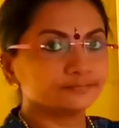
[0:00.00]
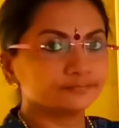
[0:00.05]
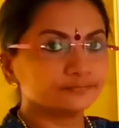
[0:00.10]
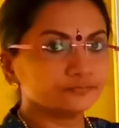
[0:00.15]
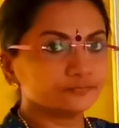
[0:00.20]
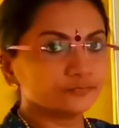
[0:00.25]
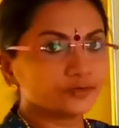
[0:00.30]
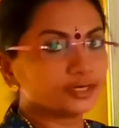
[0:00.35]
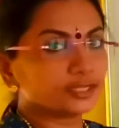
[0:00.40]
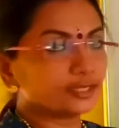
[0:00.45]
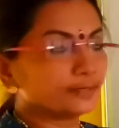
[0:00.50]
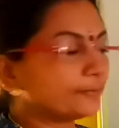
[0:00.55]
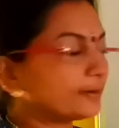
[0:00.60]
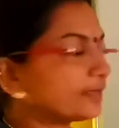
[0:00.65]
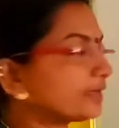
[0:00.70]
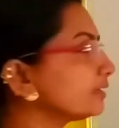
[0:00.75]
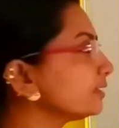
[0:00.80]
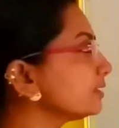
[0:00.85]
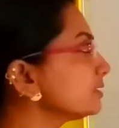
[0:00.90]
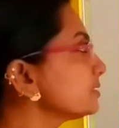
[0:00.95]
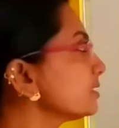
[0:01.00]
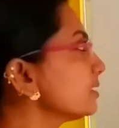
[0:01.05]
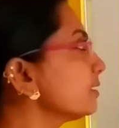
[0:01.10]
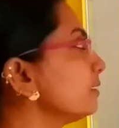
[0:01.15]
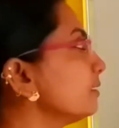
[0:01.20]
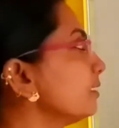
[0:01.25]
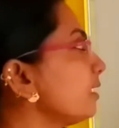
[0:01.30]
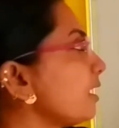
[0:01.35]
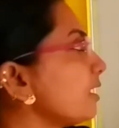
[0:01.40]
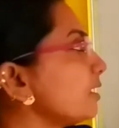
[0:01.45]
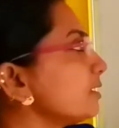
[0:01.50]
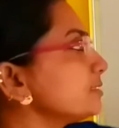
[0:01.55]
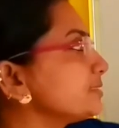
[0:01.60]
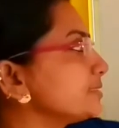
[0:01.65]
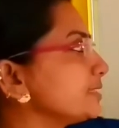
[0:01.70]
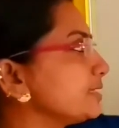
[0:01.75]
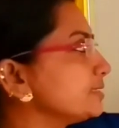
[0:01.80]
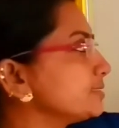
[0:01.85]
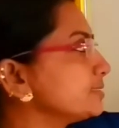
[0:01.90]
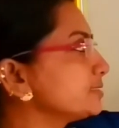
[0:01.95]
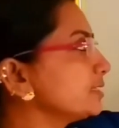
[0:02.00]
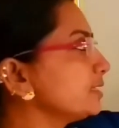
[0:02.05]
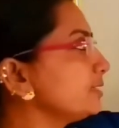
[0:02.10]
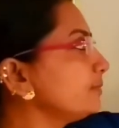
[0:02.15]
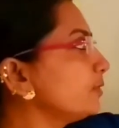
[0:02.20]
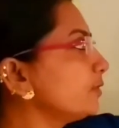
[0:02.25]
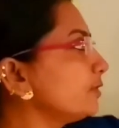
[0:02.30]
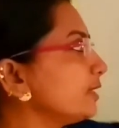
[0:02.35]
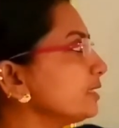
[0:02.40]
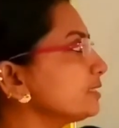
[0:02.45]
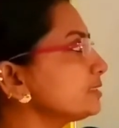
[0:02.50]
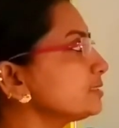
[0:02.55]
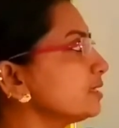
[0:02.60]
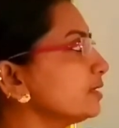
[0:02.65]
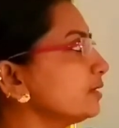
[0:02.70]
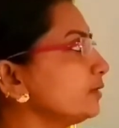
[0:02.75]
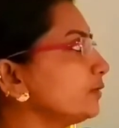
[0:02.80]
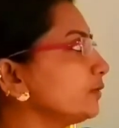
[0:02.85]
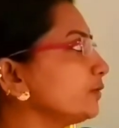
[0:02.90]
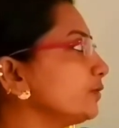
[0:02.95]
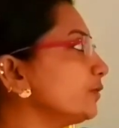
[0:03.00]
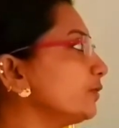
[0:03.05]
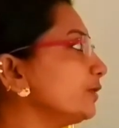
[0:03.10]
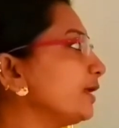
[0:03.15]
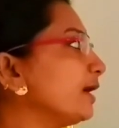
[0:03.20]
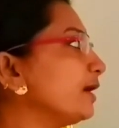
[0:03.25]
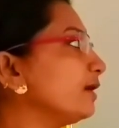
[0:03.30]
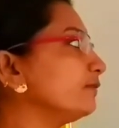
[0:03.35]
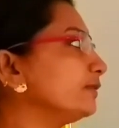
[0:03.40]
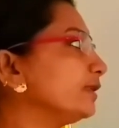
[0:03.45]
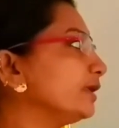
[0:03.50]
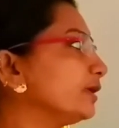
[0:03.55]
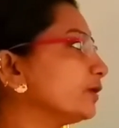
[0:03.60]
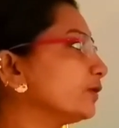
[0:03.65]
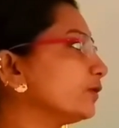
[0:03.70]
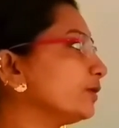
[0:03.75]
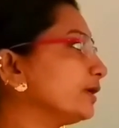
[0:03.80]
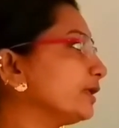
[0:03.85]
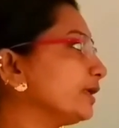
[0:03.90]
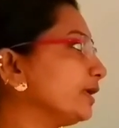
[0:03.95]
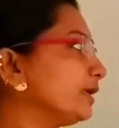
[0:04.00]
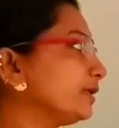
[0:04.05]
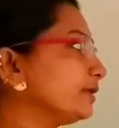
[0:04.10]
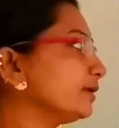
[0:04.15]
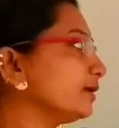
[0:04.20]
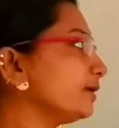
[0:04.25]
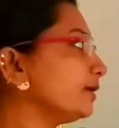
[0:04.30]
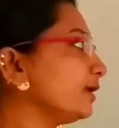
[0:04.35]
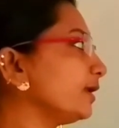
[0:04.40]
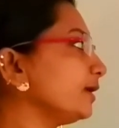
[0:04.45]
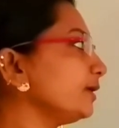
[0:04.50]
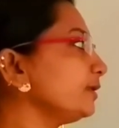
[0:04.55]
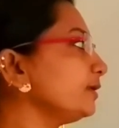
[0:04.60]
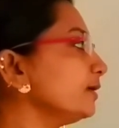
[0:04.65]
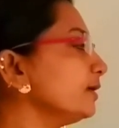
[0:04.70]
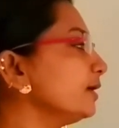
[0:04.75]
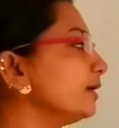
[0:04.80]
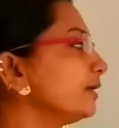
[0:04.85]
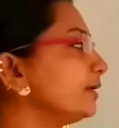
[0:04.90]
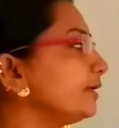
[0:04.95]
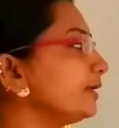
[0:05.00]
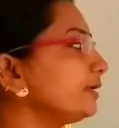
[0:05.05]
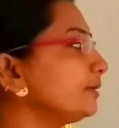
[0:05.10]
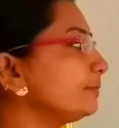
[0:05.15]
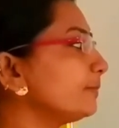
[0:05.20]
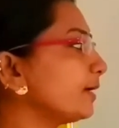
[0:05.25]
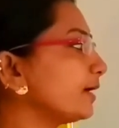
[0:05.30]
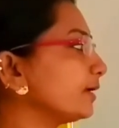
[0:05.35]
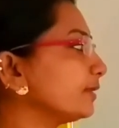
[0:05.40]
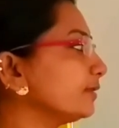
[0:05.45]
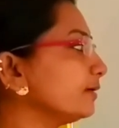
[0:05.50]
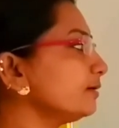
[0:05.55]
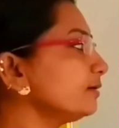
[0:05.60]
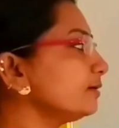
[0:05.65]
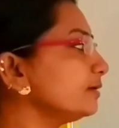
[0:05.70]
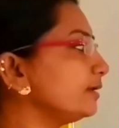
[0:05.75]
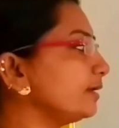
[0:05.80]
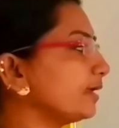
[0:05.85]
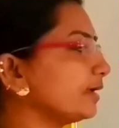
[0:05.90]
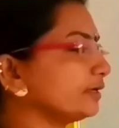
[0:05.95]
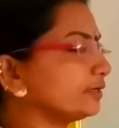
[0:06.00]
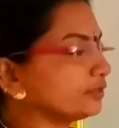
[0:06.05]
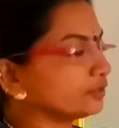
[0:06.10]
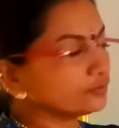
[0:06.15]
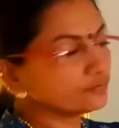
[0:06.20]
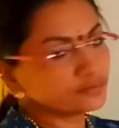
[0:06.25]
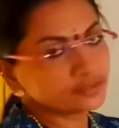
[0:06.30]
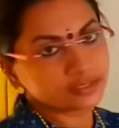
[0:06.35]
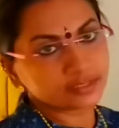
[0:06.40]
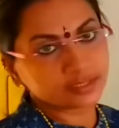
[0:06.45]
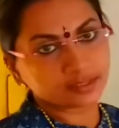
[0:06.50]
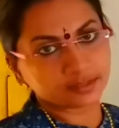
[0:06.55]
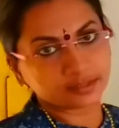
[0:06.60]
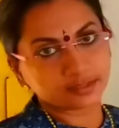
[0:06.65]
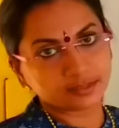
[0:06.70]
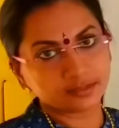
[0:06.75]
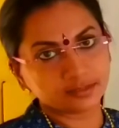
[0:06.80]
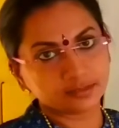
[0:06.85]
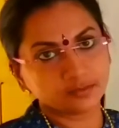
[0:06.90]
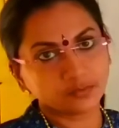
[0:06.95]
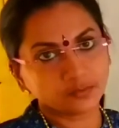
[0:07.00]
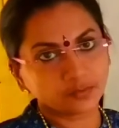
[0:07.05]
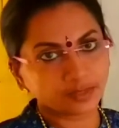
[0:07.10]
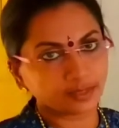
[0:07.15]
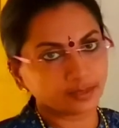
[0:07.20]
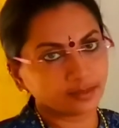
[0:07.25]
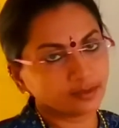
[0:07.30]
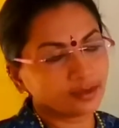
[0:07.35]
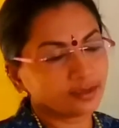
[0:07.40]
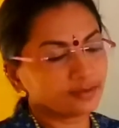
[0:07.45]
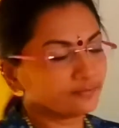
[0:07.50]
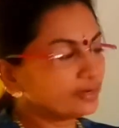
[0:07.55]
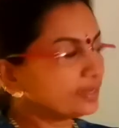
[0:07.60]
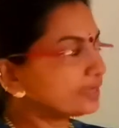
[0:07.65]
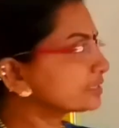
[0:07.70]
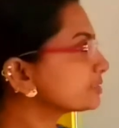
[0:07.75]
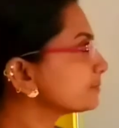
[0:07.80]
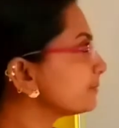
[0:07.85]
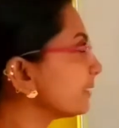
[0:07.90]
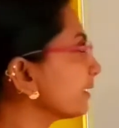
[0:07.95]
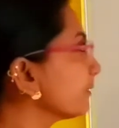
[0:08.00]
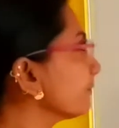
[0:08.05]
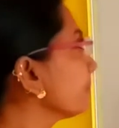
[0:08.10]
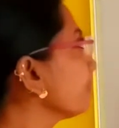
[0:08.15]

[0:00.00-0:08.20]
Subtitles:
What are planets? Are celestial bodies, do not have their own heat and light, lit by the light of stars. Okay, I will explain.